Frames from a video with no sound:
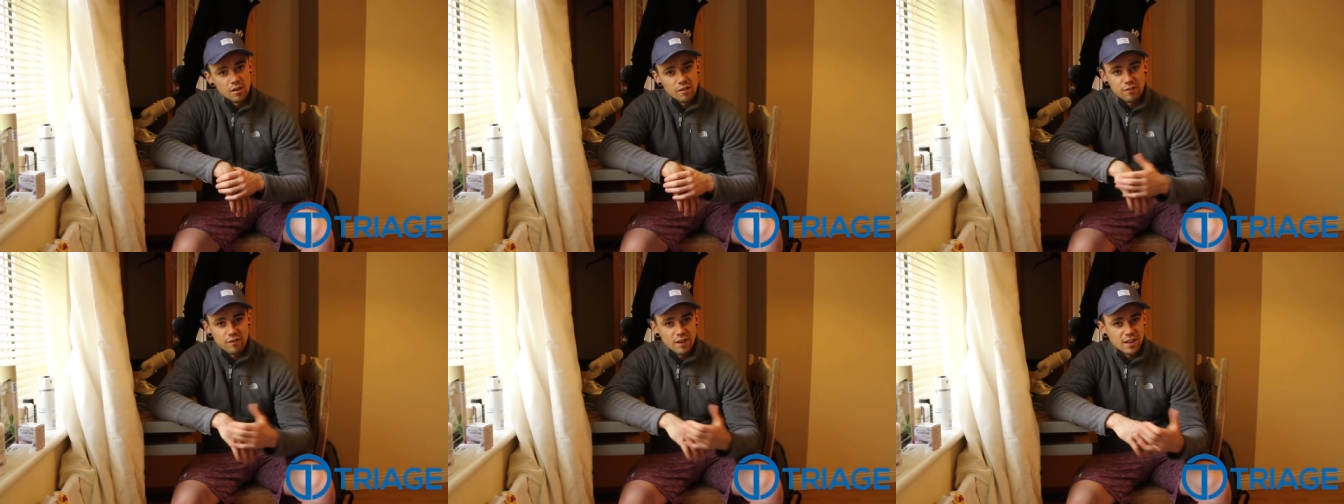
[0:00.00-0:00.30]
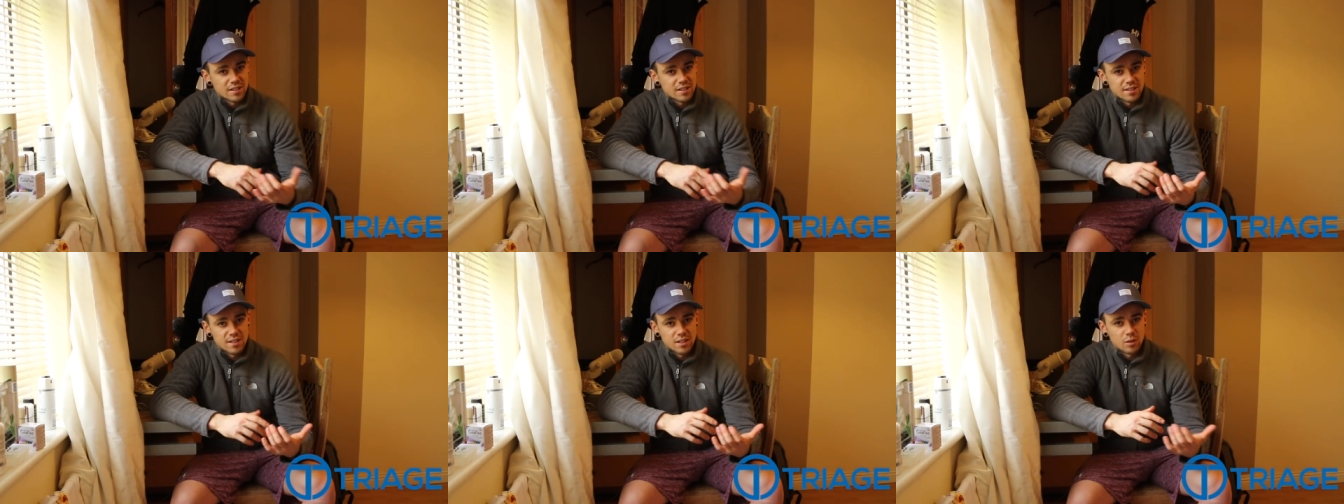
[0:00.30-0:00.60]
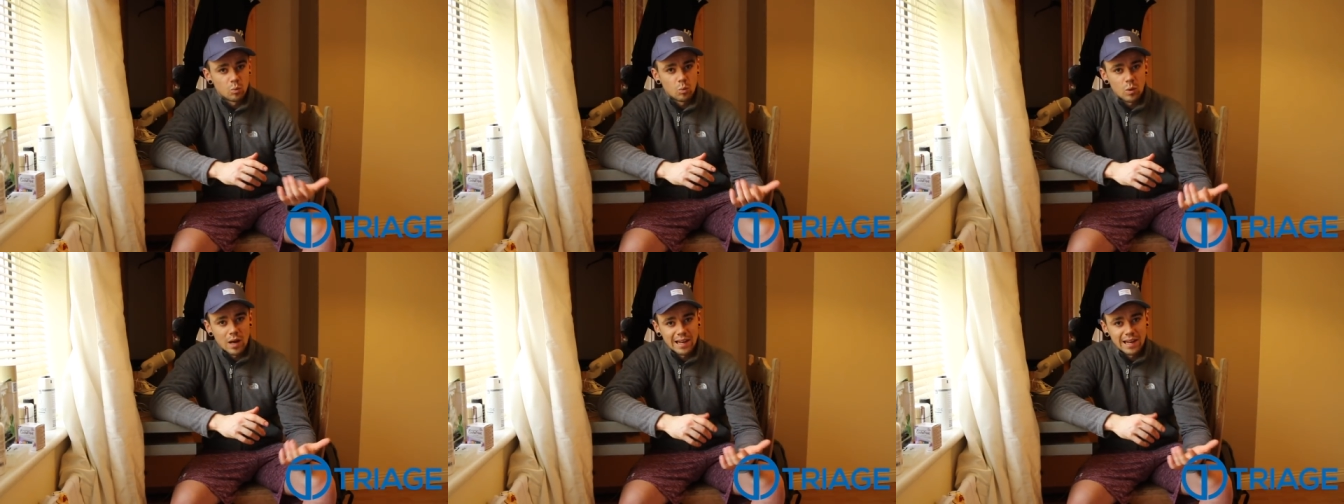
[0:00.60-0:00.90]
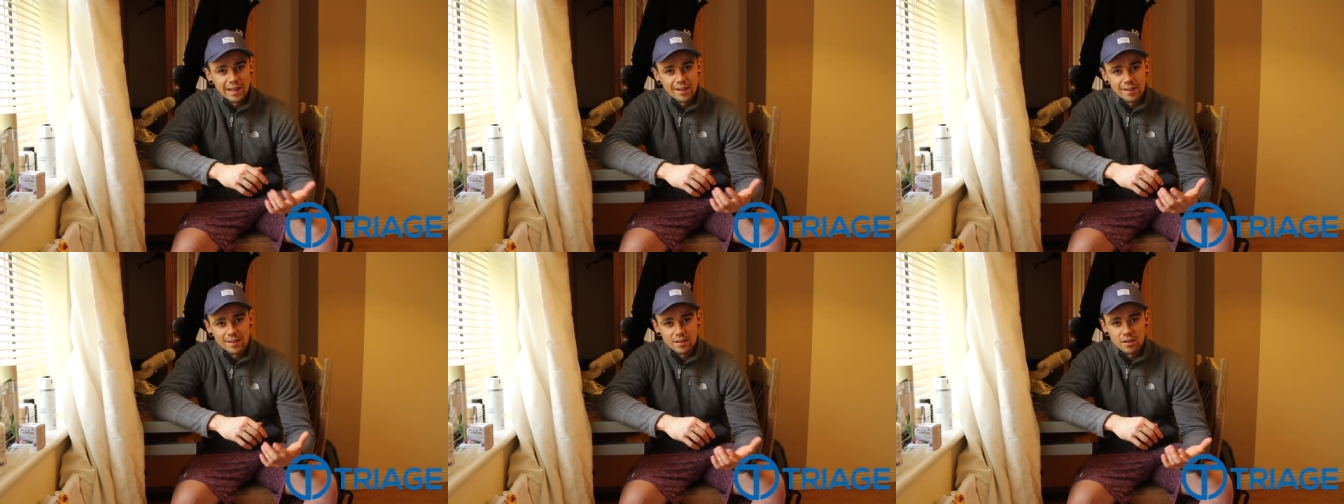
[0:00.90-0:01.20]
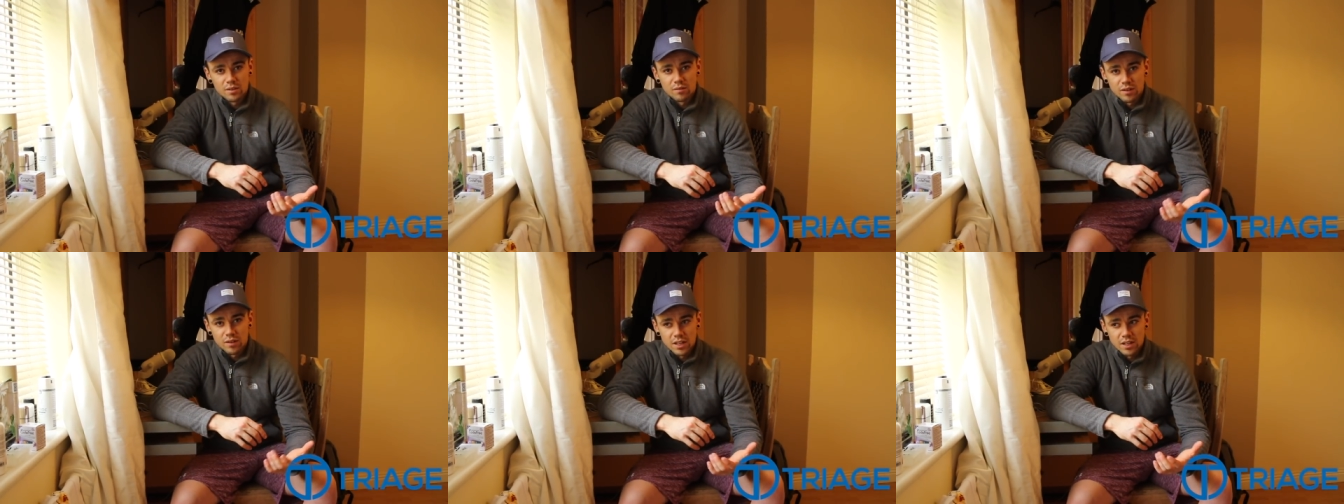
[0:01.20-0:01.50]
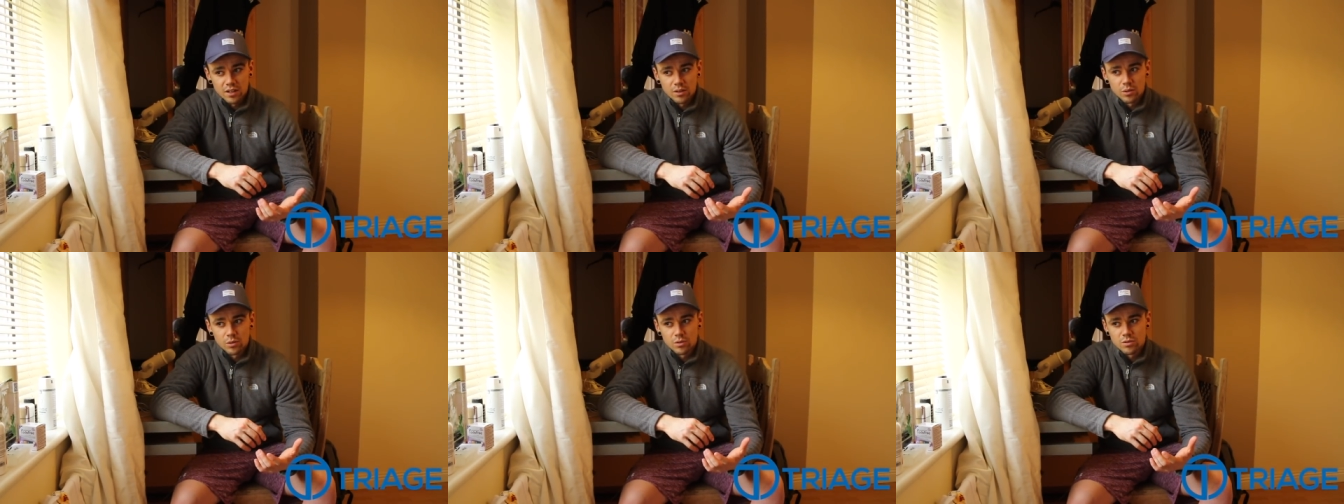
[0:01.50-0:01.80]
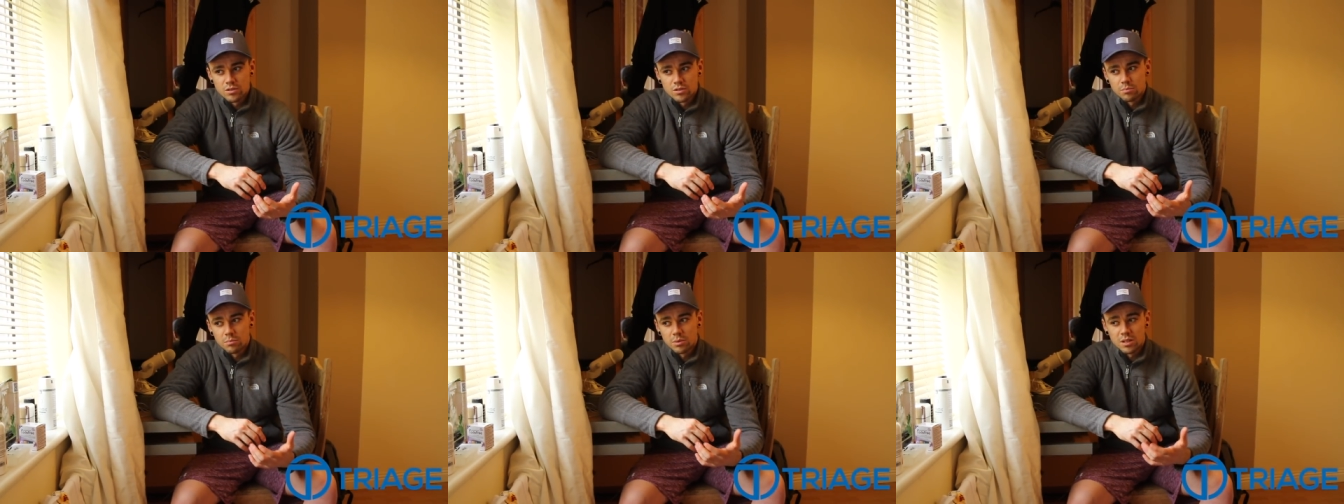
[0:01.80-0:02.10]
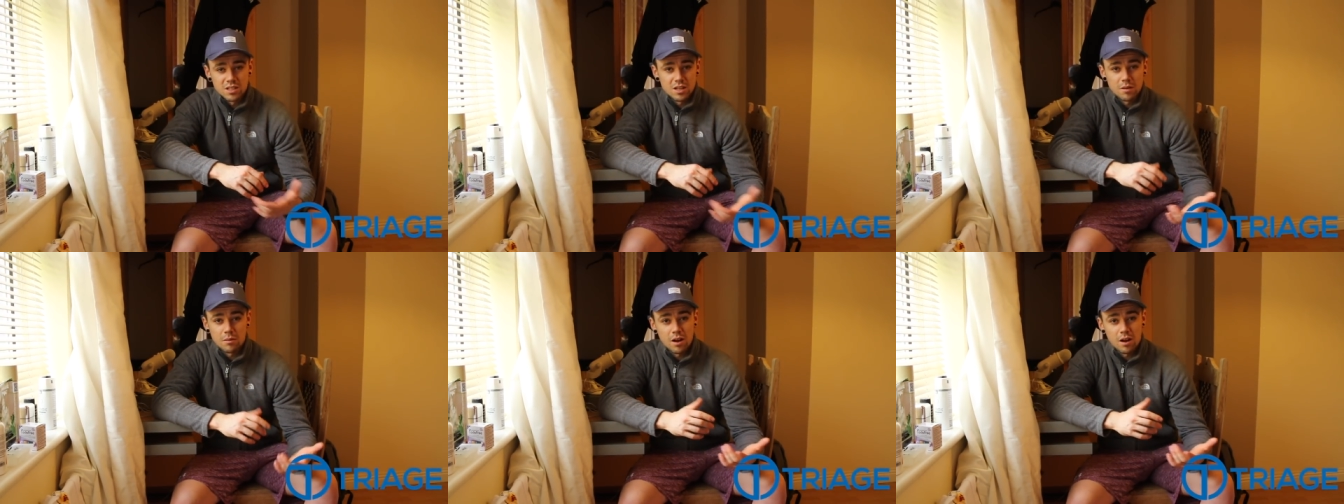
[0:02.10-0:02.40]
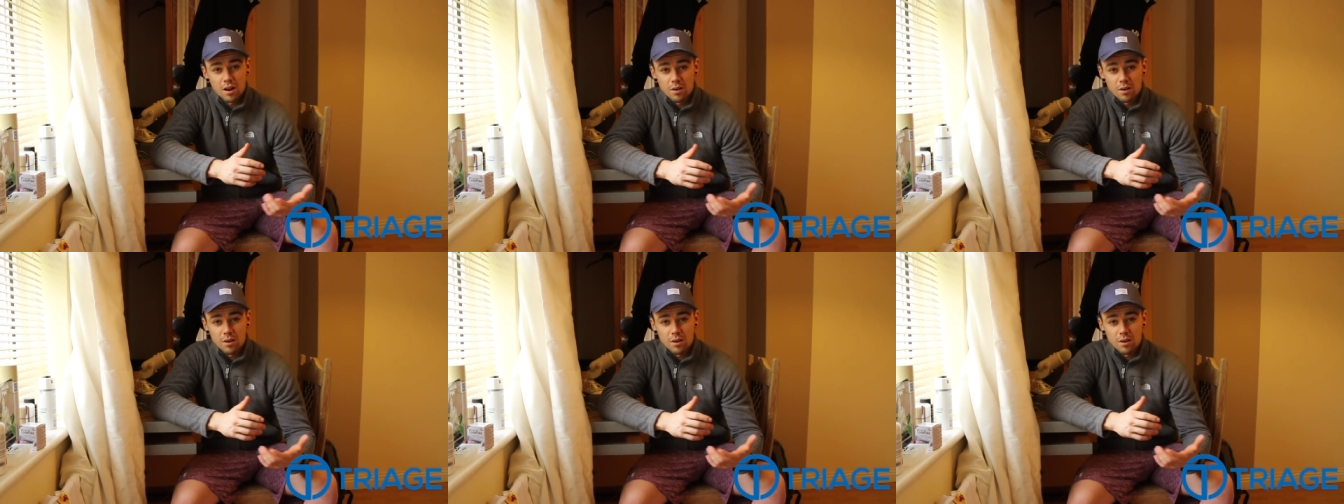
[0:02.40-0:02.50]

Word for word: fancy, well edited videos because I'm,